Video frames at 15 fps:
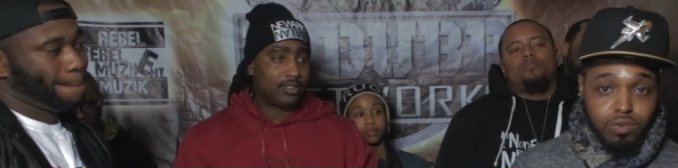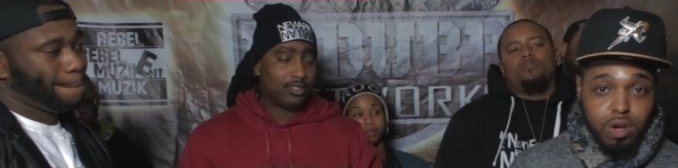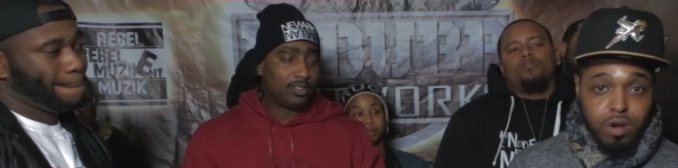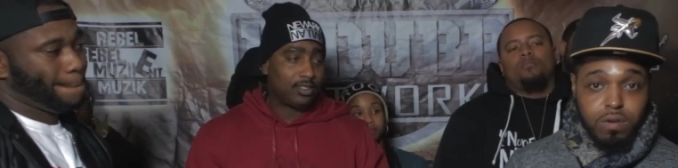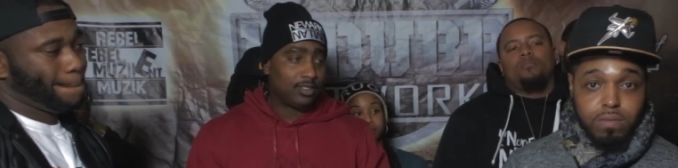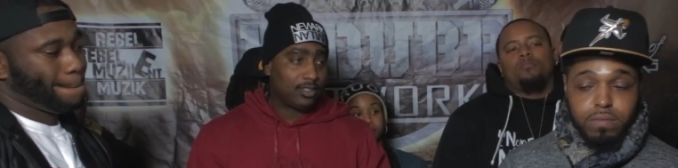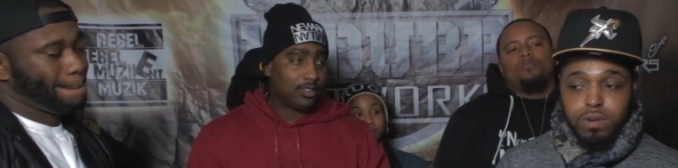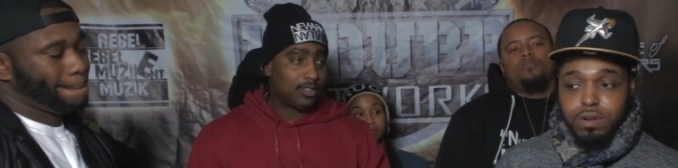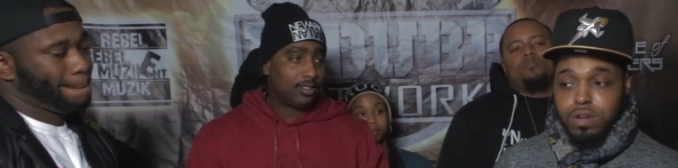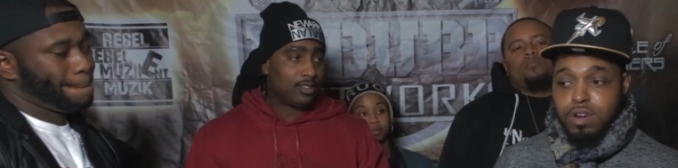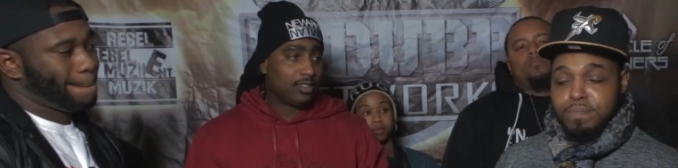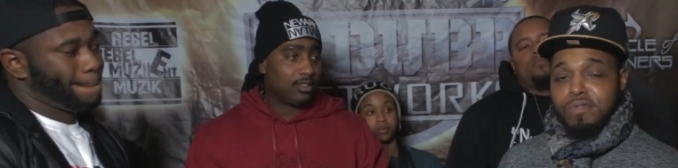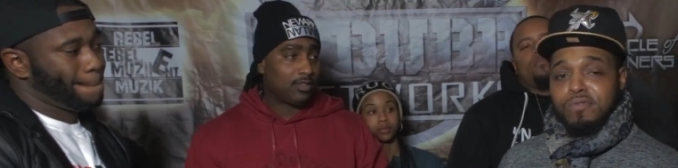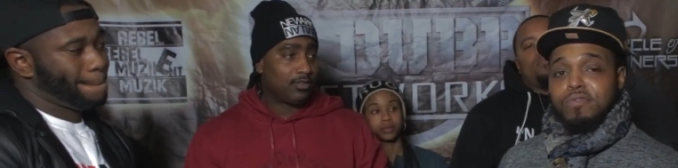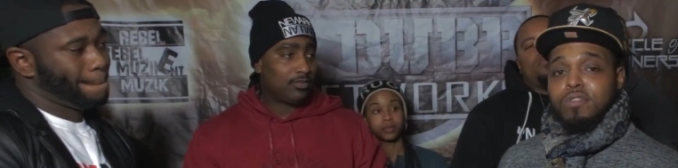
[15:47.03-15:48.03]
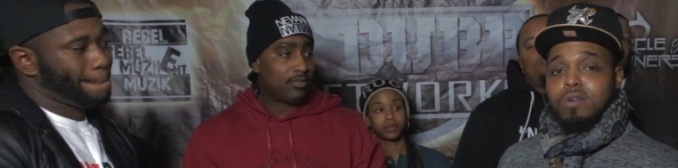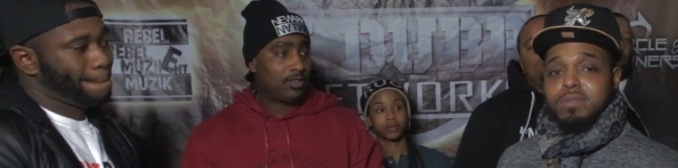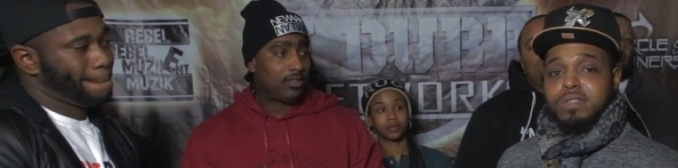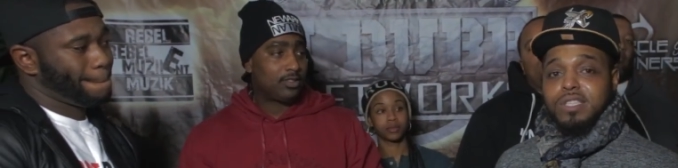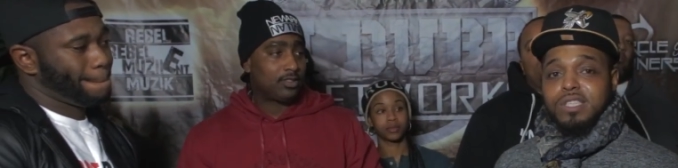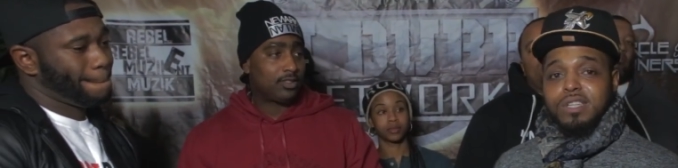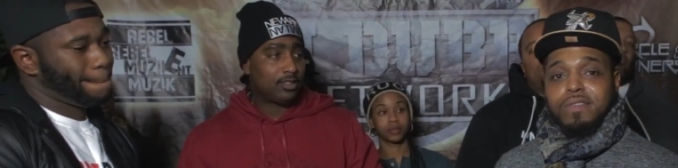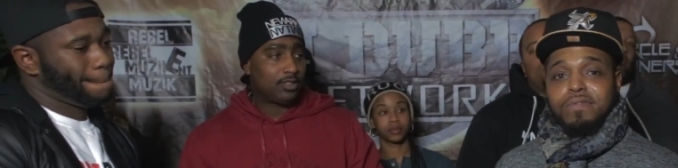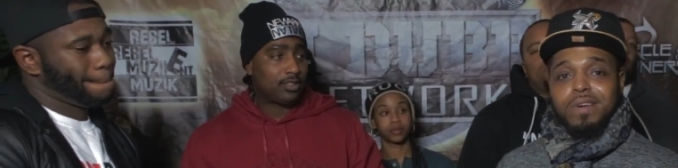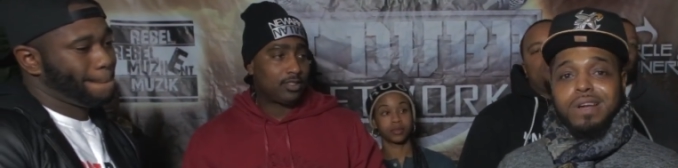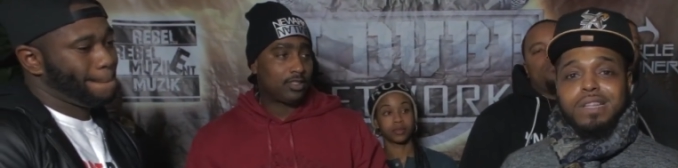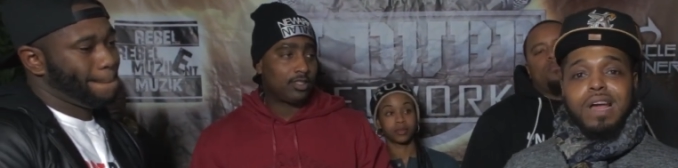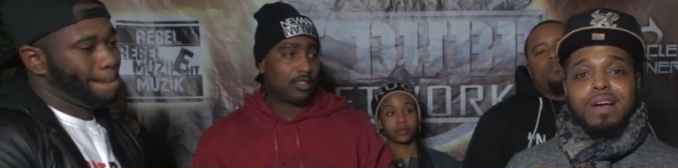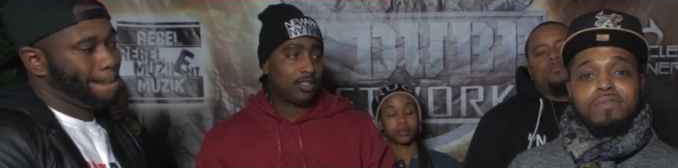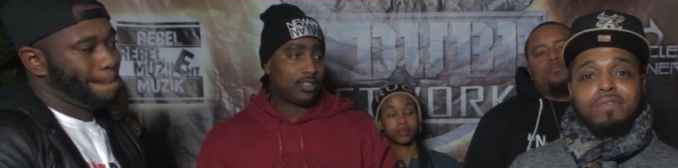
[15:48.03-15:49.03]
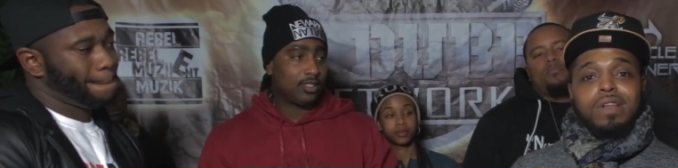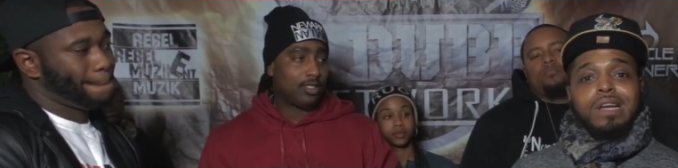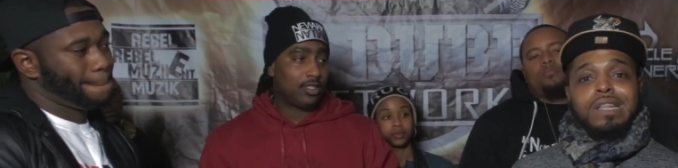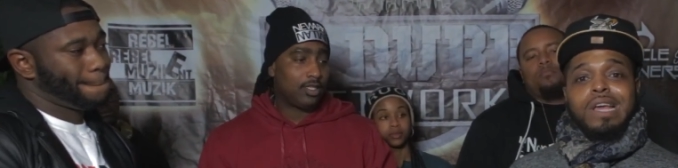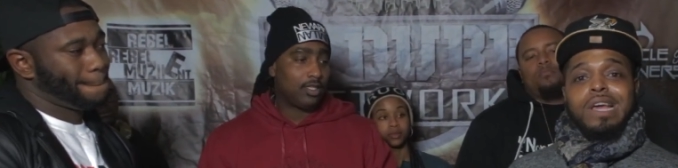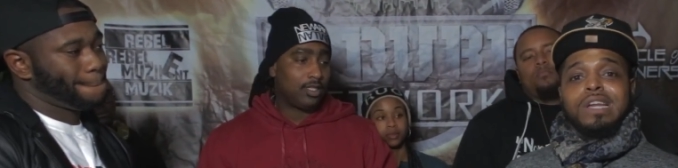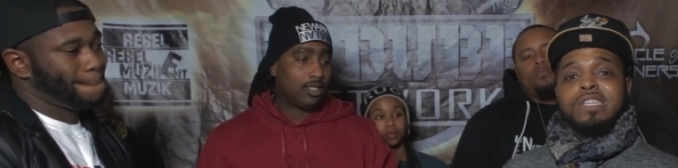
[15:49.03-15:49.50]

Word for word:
Speaker 1: you know, good performance and stuff like that. I feel like the